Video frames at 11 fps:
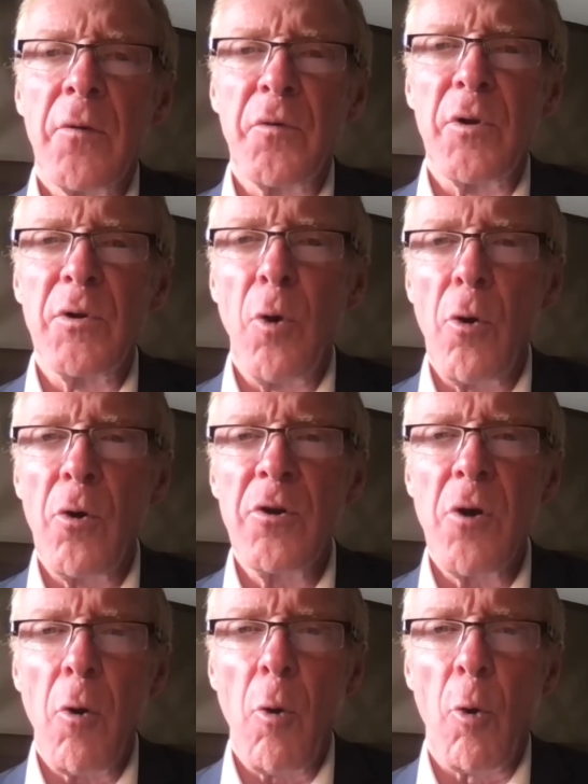The
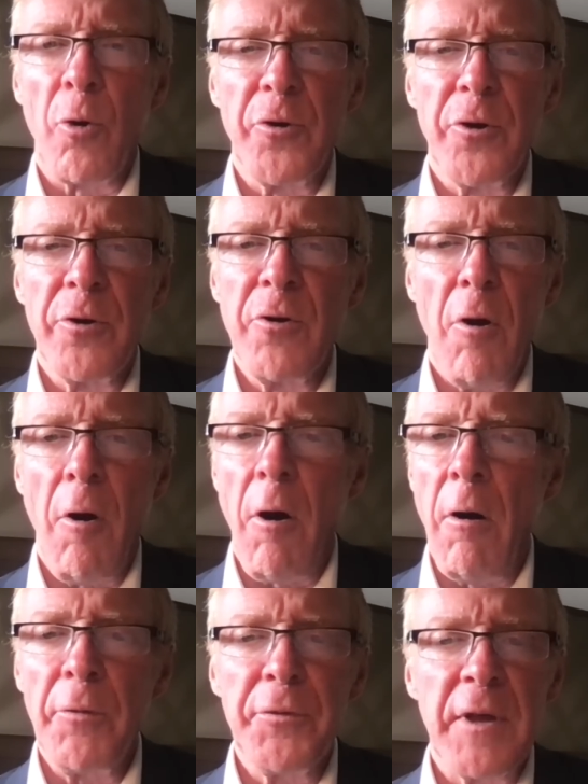Lord ordered
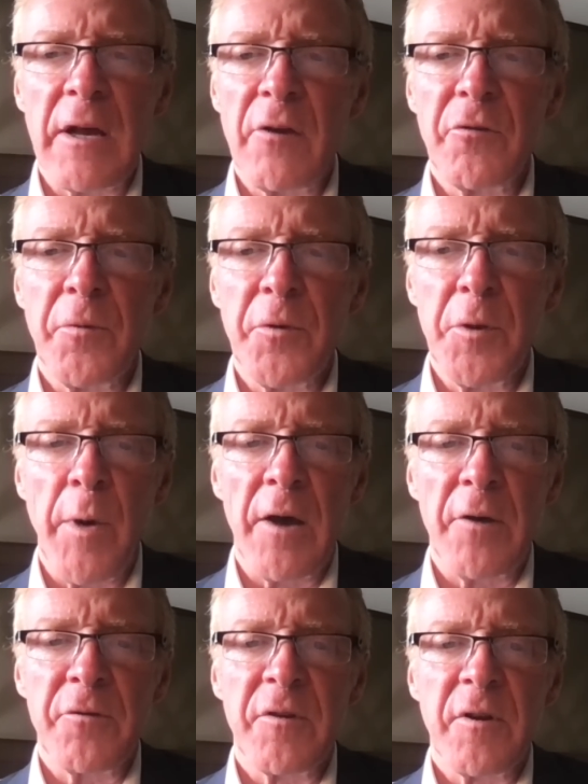all things for the
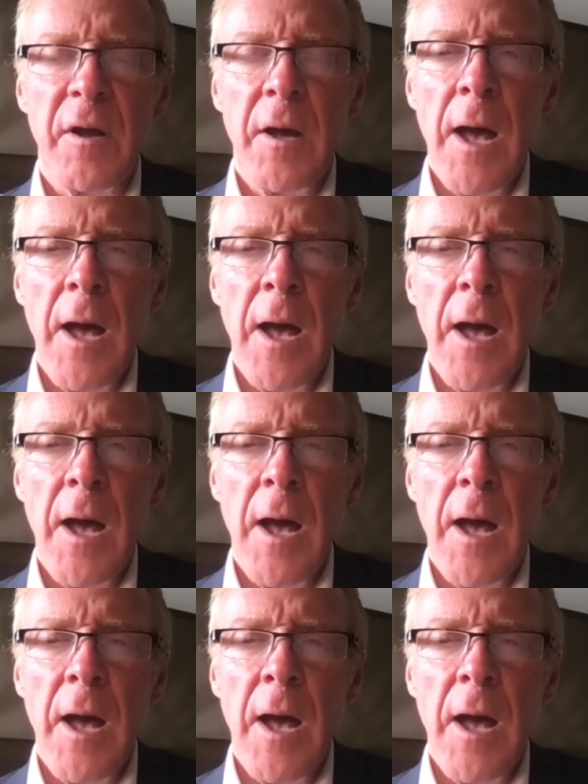best,